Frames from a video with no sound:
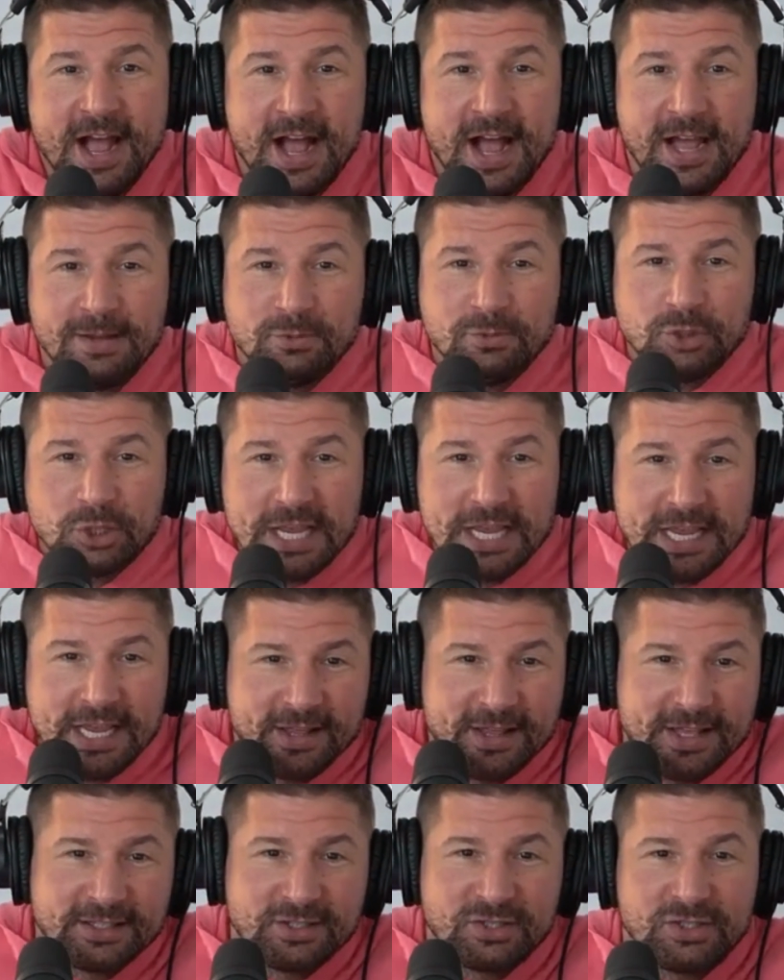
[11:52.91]
I'm
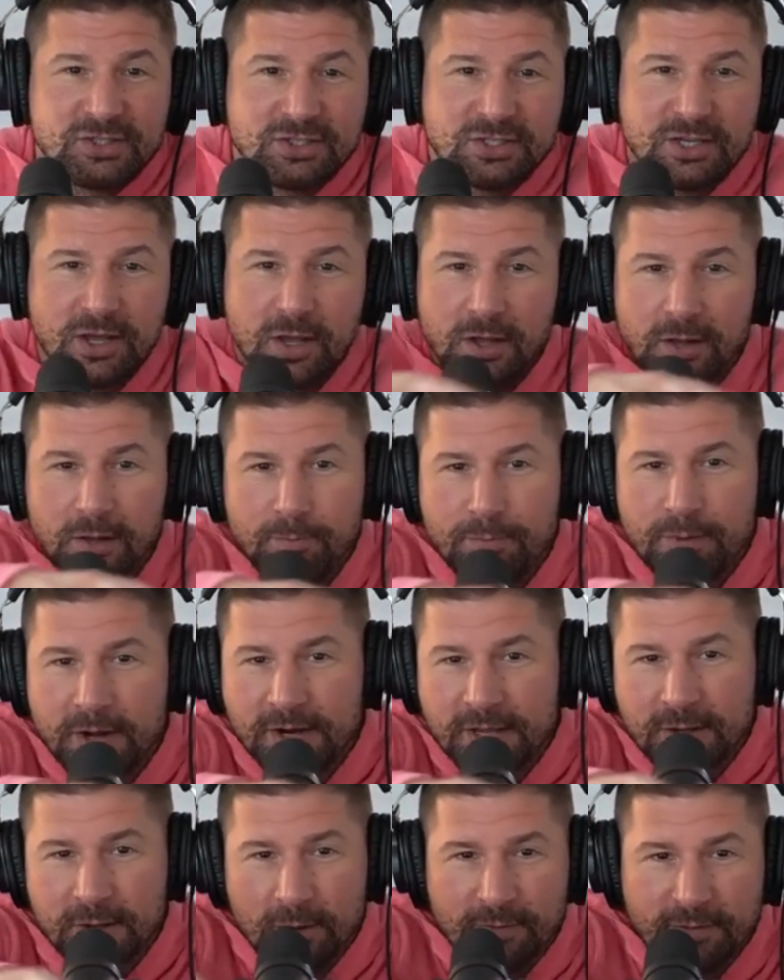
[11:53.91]
Jake, that's Skull
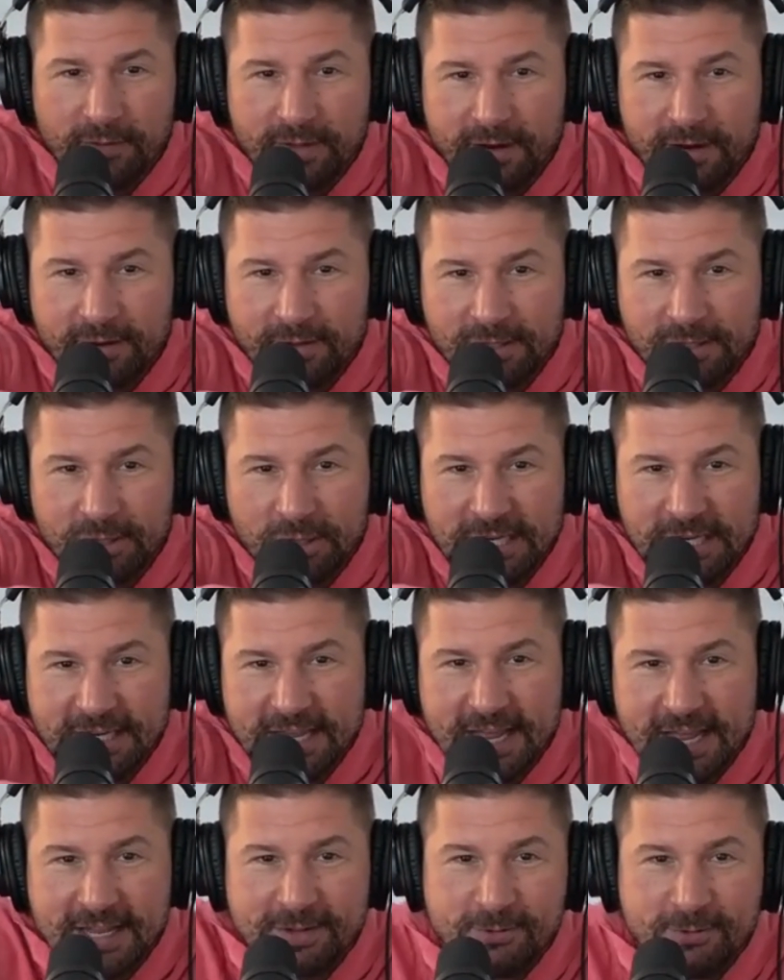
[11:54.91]
Bunny over there, the
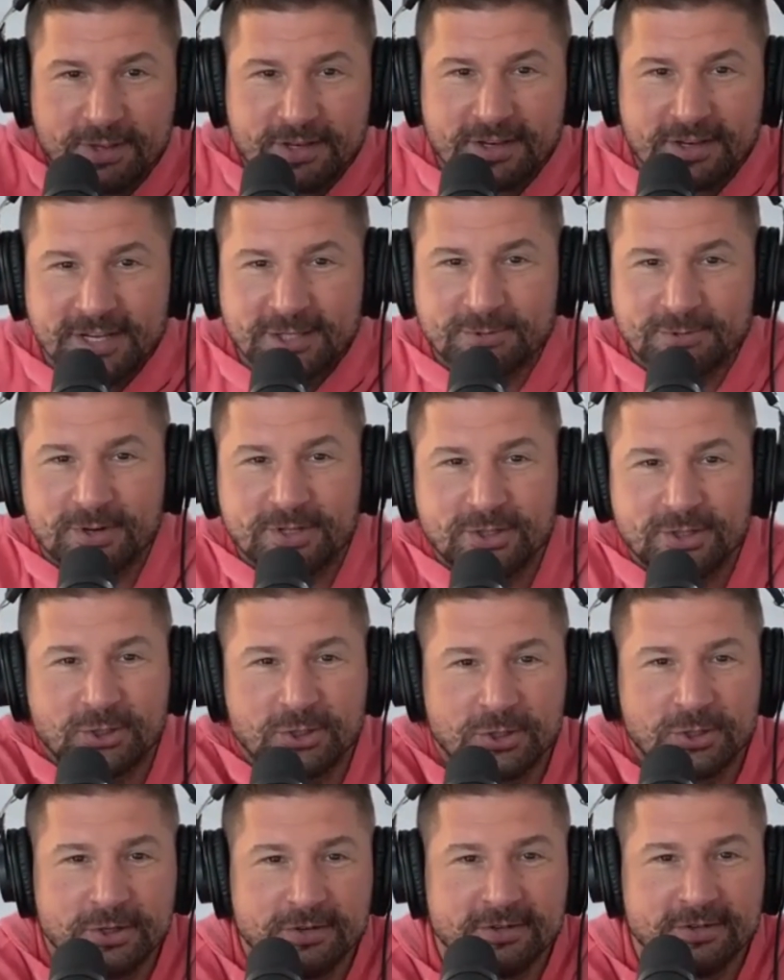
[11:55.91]
G-Daddy with the nice red
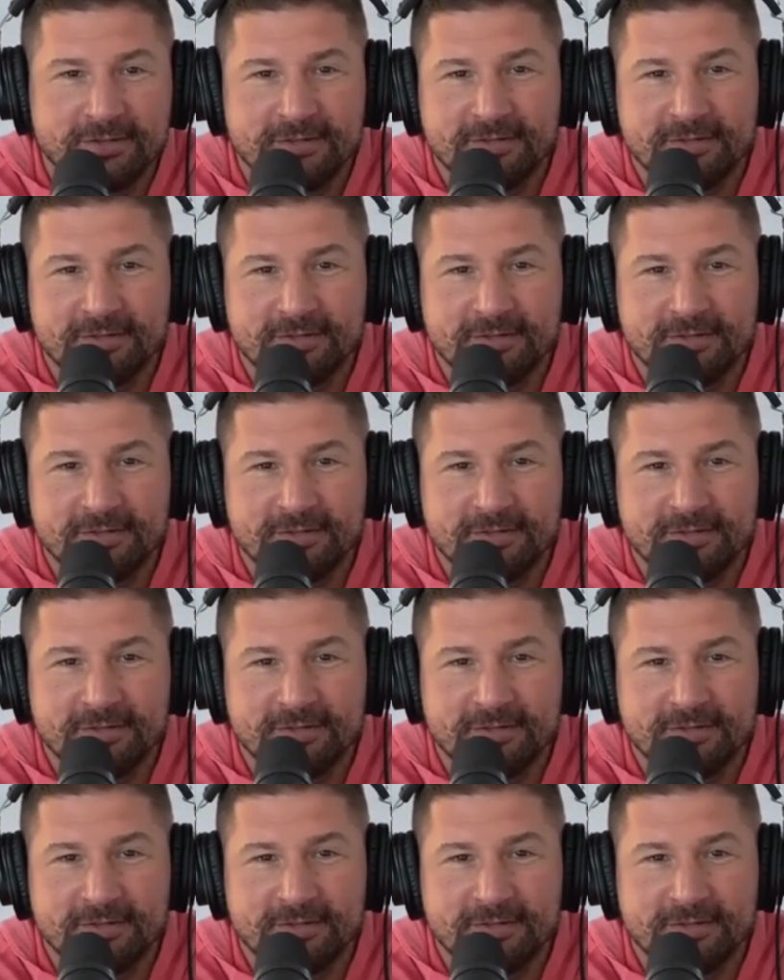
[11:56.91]
shirt,